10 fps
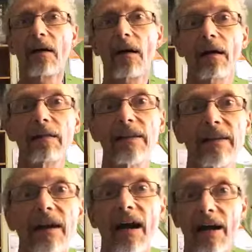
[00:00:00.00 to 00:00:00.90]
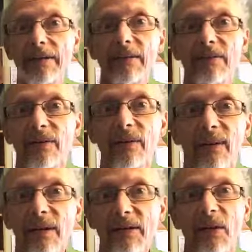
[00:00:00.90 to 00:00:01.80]
I, I need that. I need to,
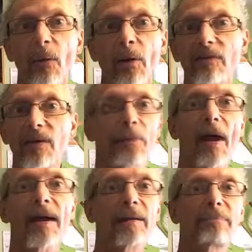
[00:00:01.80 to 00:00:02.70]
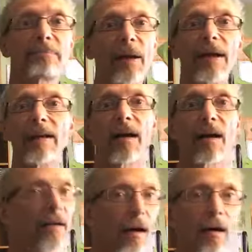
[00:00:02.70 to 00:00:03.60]
you know, whatever you pay, pay
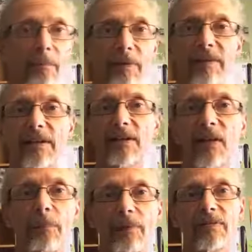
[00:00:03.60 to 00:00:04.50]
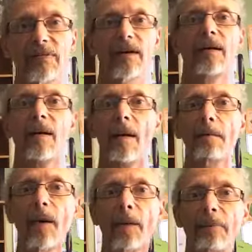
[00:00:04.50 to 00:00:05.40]
our, our particular company's uh,
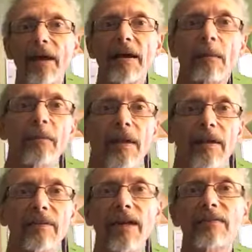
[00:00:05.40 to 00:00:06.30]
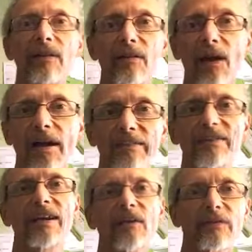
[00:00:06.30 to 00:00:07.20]
uh, payout plan. It has, has,
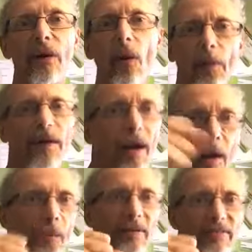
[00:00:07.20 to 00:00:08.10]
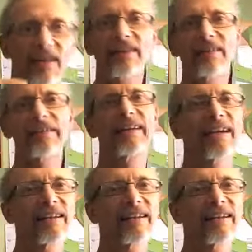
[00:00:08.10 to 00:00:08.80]
cycles. I hope I, I hope I cycle again.